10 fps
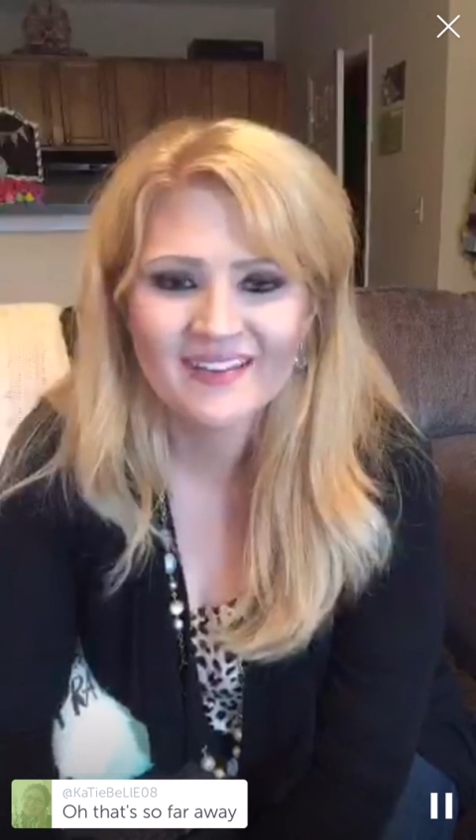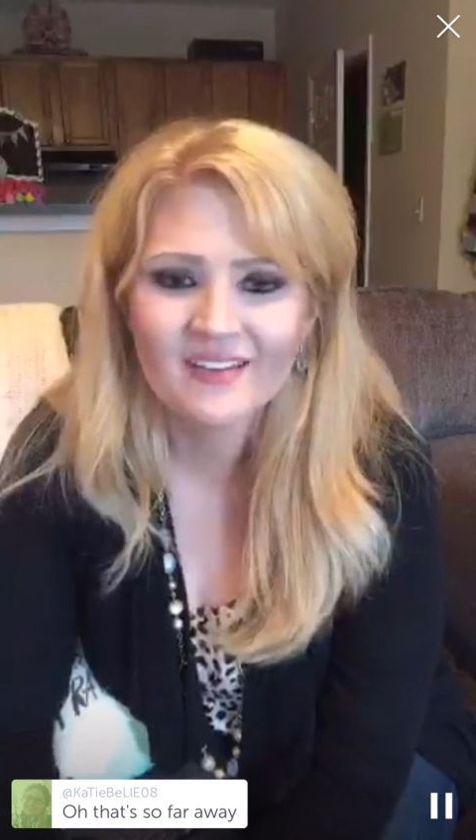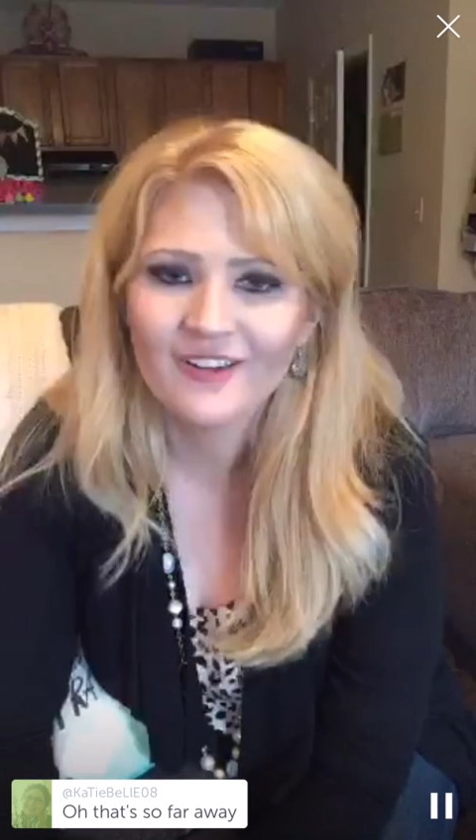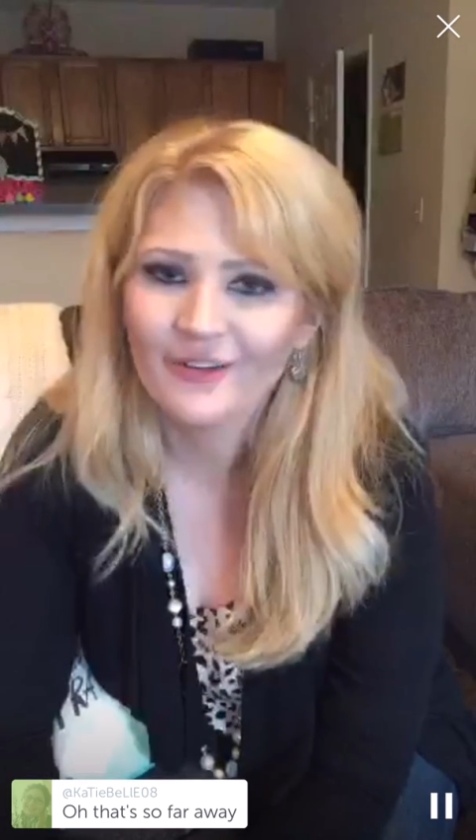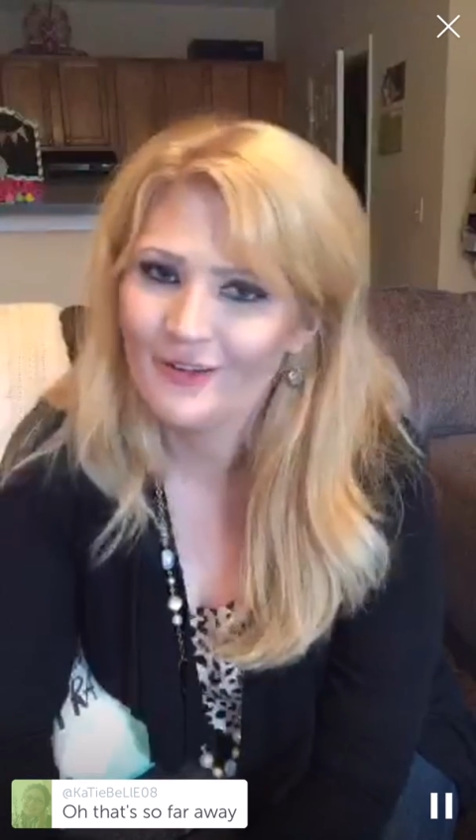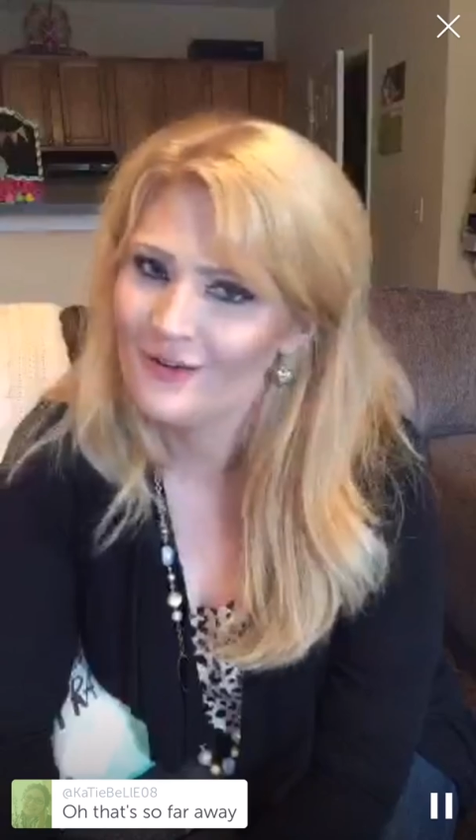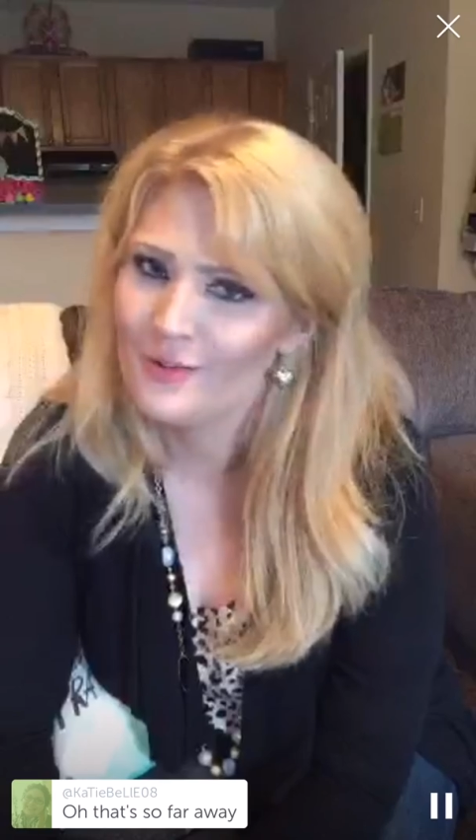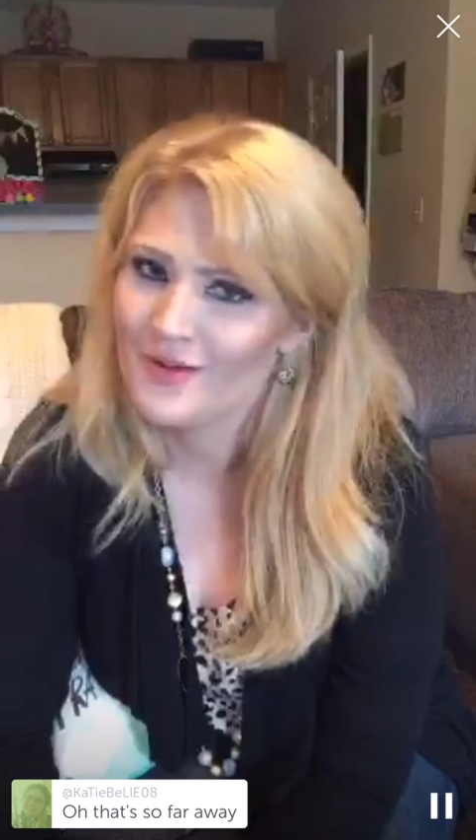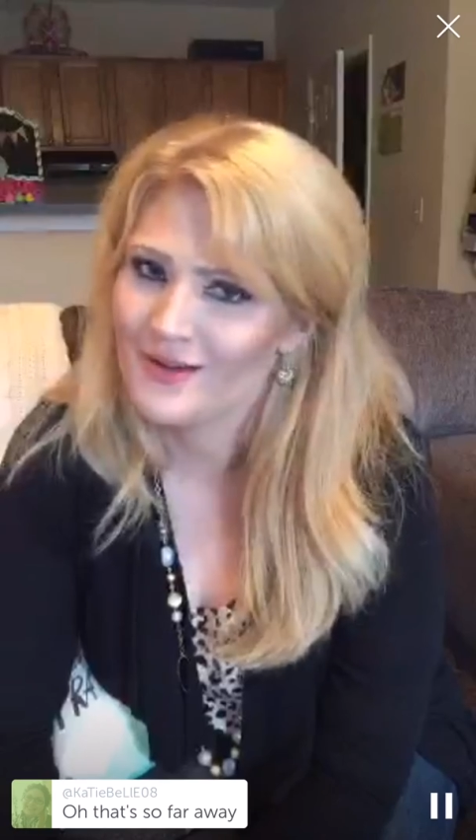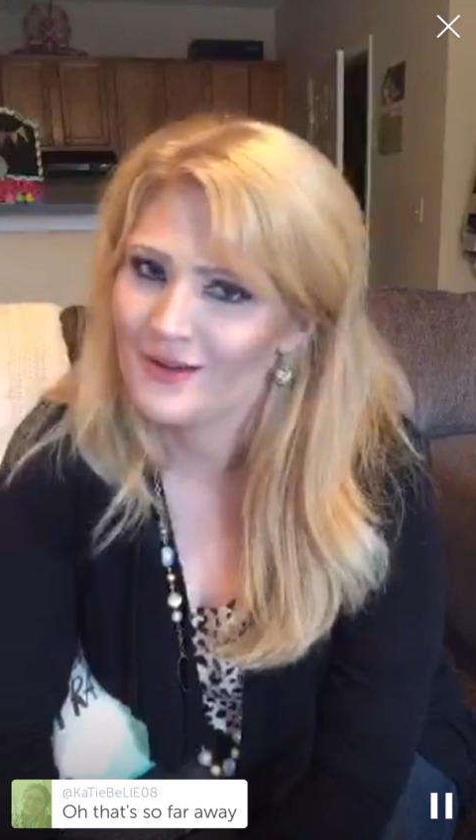Girl, you know
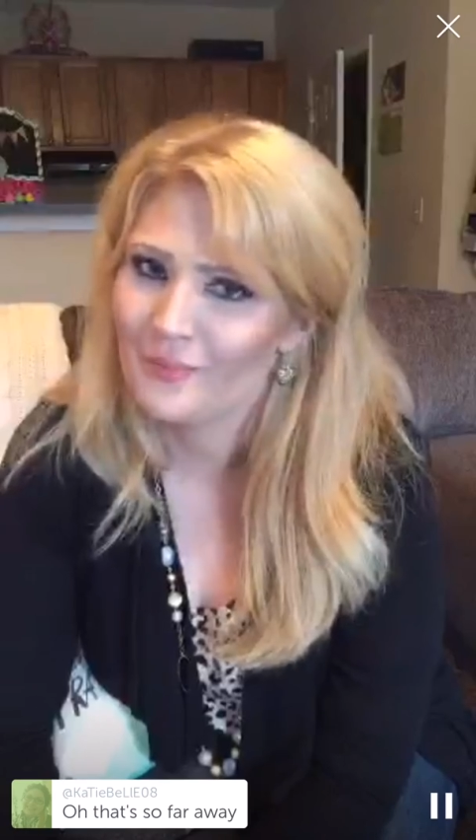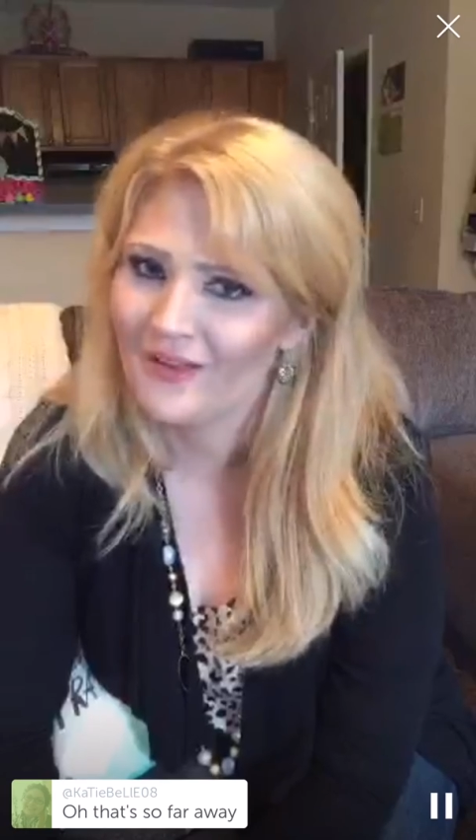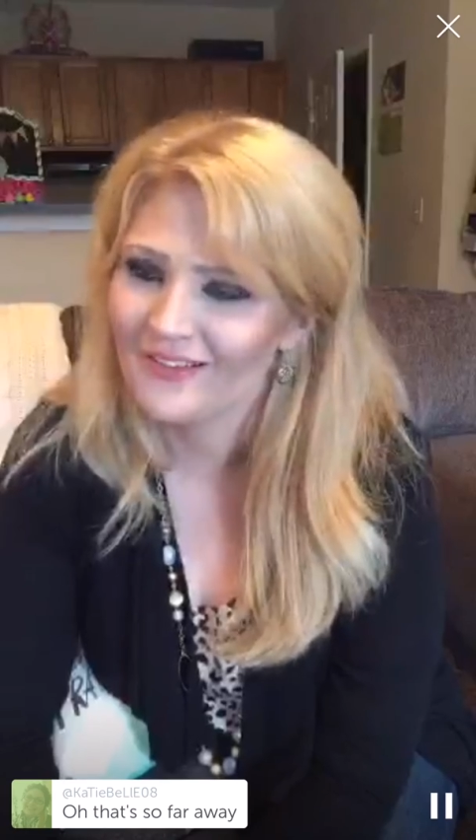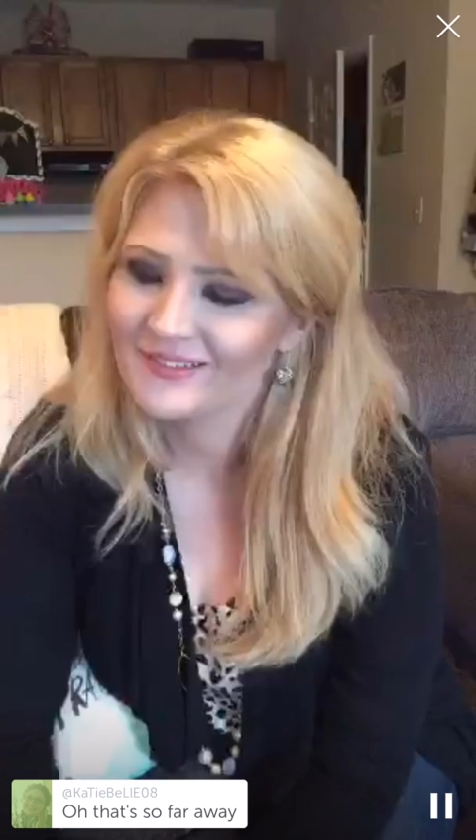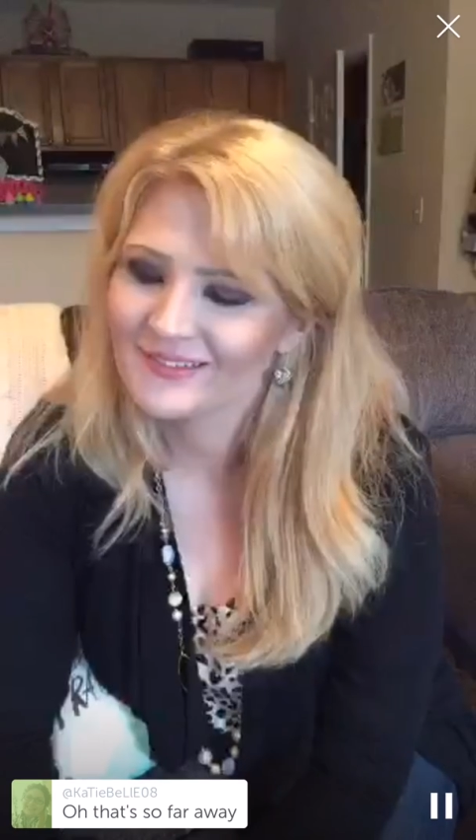my number.